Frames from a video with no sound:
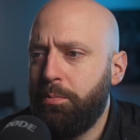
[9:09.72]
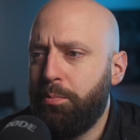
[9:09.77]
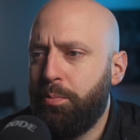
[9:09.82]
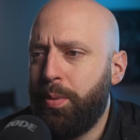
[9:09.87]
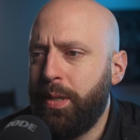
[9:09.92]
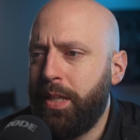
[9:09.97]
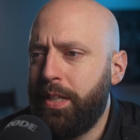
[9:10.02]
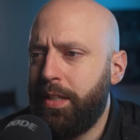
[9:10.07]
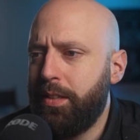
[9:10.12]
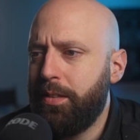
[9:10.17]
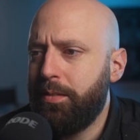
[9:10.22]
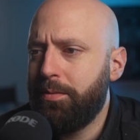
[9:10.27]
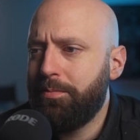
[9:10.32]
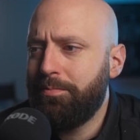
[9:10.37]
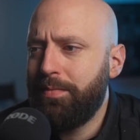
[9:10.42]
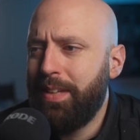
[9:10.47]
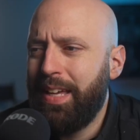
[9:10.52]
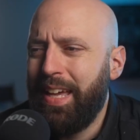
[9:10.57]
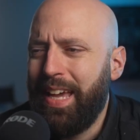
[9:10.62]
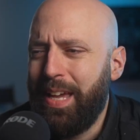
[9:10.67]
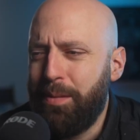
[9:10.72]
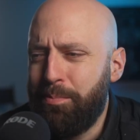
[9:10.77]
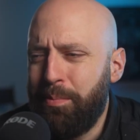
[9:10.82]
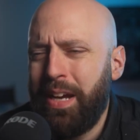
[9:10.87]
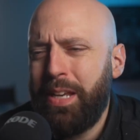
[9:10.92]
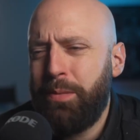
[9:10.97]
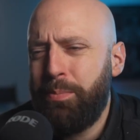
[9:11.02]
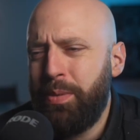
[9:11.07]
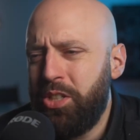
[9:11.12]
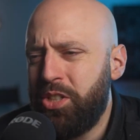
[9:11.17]
but it
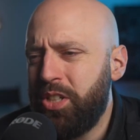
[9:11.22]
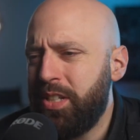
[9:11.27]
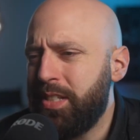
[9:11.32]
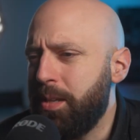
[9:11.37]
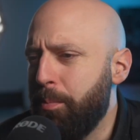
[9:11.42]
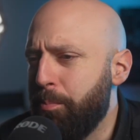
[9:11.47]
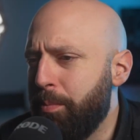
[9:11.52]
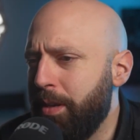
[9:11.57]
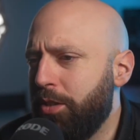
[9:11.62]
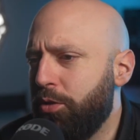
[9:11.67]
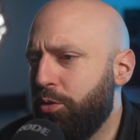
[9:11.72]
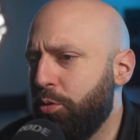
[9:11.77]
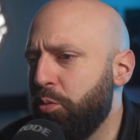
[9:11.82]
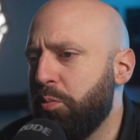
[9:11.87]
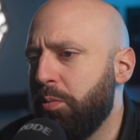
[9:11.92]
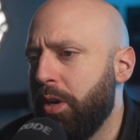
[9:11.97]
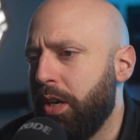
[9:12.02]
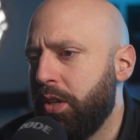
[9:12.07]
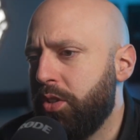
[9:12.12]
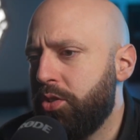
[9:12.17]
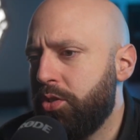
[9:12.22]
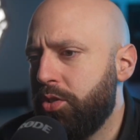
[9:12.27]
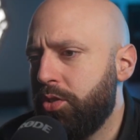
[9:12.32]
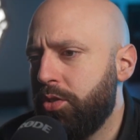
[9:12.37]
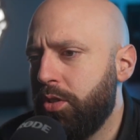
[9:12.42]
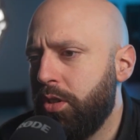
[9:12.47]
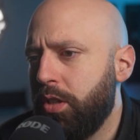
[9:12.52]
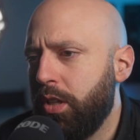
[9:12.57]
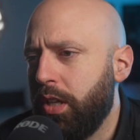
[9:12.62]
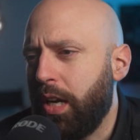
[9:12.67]
might be just a bit too much.
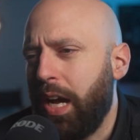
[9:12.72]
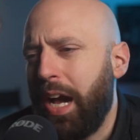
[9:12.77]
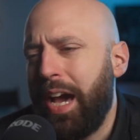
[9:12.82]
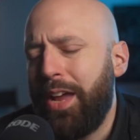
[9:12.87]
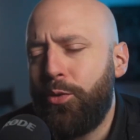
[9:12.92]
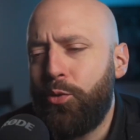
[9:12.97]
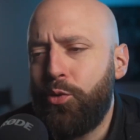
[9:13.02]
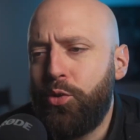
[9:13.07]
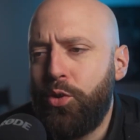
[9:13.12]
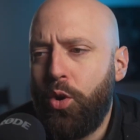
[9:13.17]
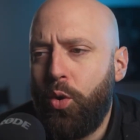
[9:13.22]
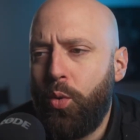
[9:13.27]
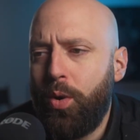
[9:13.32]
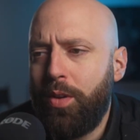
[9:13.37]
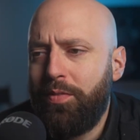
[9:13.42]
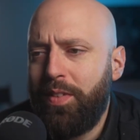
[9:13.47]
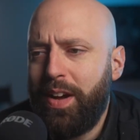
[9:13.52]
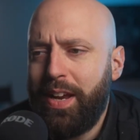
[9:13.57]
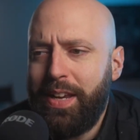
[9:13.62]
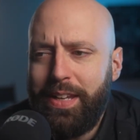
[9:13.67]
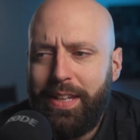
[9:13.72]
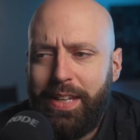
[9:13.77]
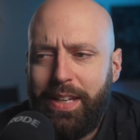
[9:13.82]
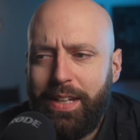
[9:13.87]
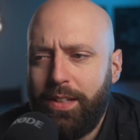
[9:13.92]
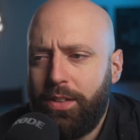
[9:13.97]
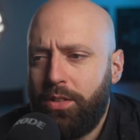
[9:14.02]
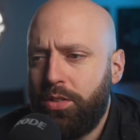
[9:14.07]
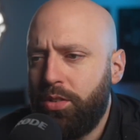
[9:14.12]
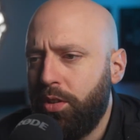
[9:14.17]
Like I don't know if I
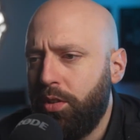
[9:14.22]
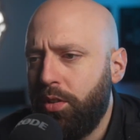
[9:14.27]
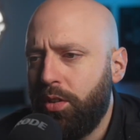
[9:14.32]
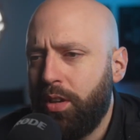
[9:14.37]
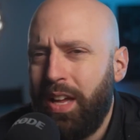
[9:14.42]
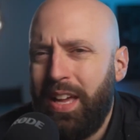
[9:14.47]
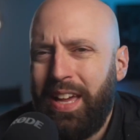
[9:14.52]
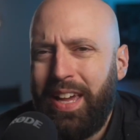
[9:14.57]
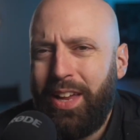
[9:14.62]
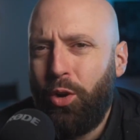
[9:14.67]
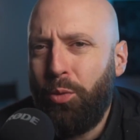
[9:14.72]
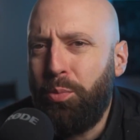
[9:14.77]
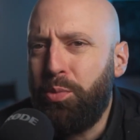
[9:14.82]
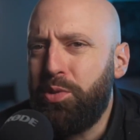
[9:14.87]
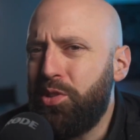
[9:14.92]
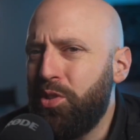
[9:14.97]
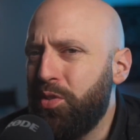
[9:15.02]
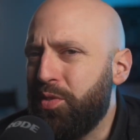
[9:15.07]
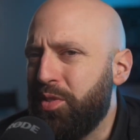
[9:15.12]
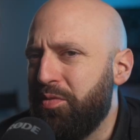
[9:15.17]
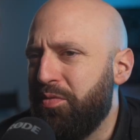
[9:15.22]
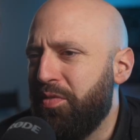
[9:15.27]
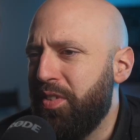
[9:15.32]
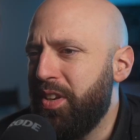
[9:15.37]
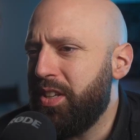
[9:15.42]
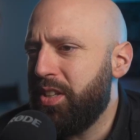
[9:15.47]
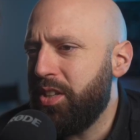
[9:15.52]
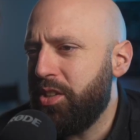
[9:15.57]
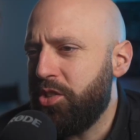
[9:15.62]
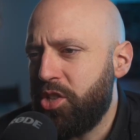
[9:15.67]
need it to look. It almost looks
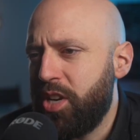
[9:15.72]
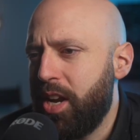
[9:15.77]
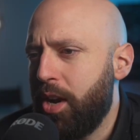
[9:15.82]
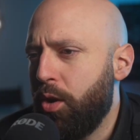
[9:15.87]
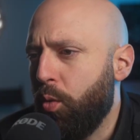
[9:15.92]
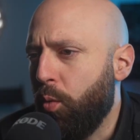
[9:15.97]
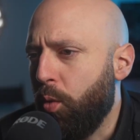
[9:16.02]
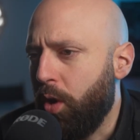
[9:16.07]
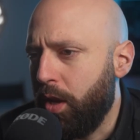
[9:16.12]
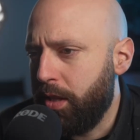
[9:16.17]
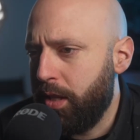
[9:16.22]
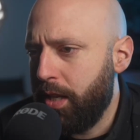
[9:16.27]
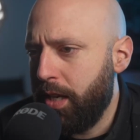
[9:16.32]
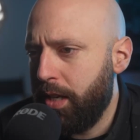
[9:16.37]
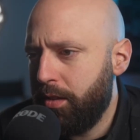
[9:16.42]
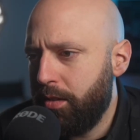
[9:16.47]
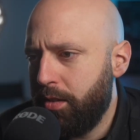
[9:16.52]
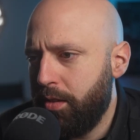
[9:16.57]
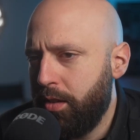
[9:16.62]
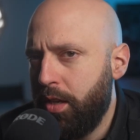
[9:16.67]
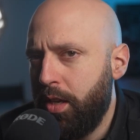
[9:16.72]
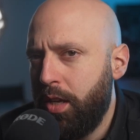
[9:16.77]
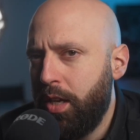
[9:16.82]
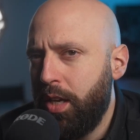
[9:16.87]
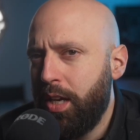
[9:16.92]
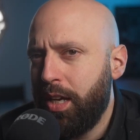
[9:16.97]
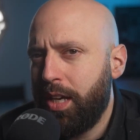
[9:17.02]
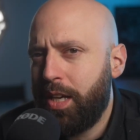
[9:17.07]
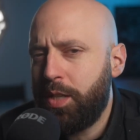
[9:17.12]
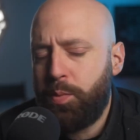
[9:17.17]
vintage, and I don't want that
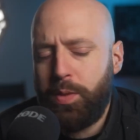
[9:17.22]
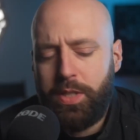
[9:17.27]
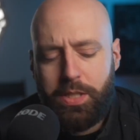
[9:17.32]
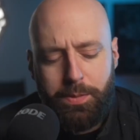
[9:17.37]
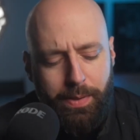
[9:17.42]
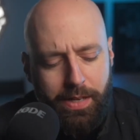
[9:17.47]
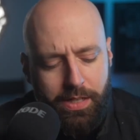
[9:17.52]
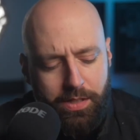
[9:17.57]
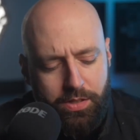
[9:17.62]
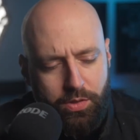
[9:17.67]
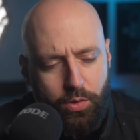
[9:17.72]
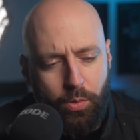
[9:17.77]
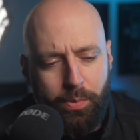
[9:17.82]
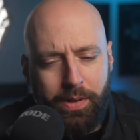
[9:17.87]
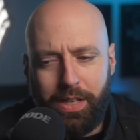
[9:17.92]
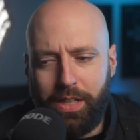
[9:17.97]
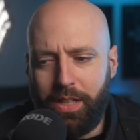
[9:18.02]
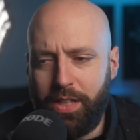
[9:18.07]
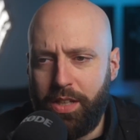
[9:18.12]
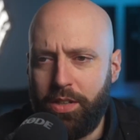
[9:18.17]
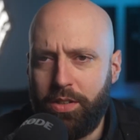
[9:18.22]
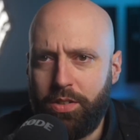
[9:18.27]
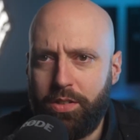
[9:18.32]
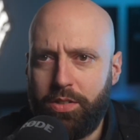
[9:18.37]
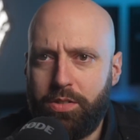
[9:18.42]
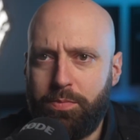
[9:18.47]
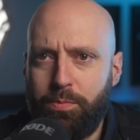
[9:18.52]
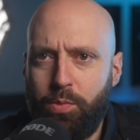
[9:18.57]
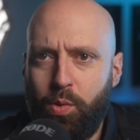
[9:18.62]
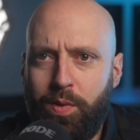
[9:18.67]
because we spent so many
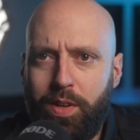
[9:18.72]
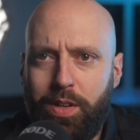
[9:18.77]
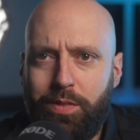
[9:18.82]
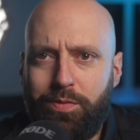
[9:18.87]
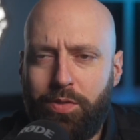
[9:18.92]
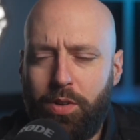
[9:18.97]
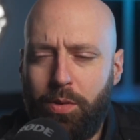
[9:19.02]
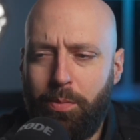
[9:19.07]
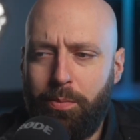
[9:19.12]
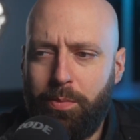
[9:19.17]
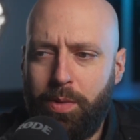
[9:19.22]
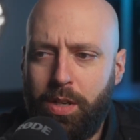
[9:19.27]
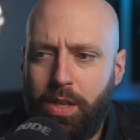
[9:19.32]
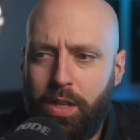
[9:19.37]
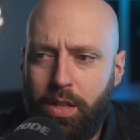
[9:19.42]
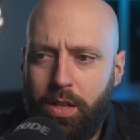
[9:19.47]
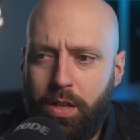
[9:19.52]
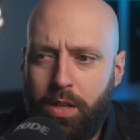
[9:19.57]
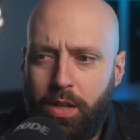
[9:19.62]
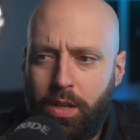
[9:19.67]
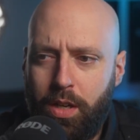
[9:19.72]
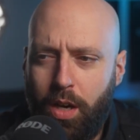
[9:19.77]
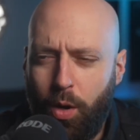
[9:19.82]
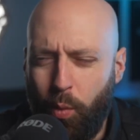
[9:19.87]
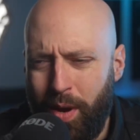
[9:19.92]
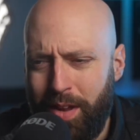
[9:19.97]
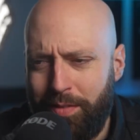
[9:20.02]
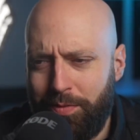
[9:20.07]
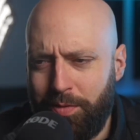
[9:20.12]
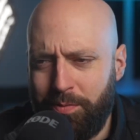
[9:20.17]
years moving from
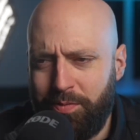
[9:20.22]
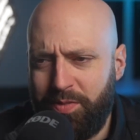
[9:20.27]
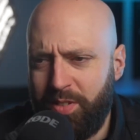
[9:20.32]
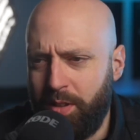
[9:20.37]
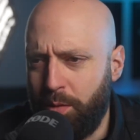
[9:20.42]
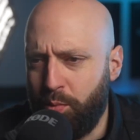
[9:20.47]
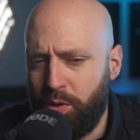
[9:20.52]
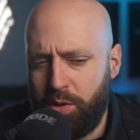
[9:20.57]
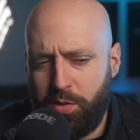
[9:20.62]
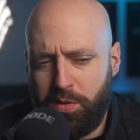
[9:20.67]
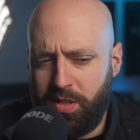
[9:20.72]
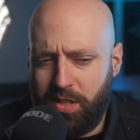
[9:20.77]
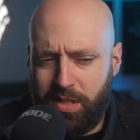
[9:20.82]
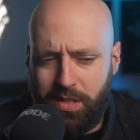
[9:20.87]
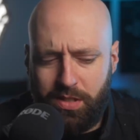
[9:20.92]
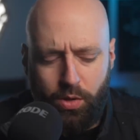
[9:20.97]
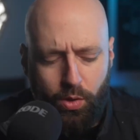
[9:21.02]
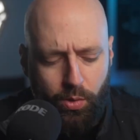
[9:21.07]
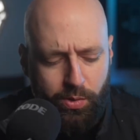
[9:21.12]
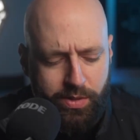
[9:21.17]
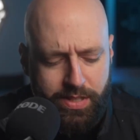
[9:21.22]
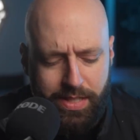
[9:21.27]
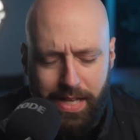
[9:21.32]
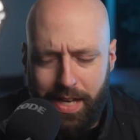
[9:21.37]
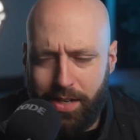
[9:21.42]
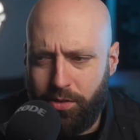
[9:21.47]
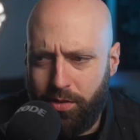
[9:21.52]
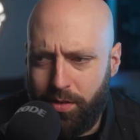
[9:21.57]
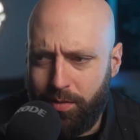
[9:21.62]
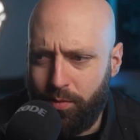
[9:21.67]
away from film, which was this gold
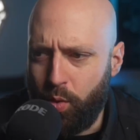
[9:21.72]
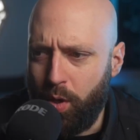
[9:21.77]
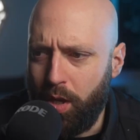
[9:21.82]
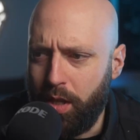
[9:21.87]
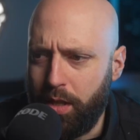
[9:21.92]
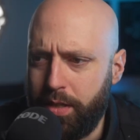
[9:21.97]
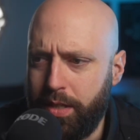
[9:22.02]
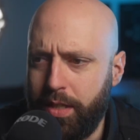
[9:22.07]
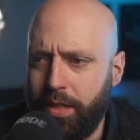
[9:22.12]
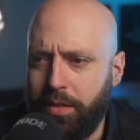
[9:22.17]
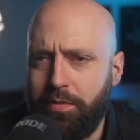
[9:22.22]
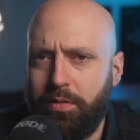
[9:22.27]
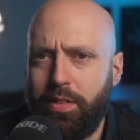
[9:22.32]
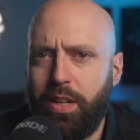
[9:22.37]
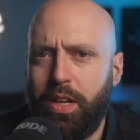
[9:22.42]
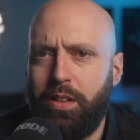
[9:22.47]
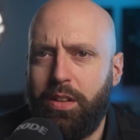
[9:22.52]
standard of quality and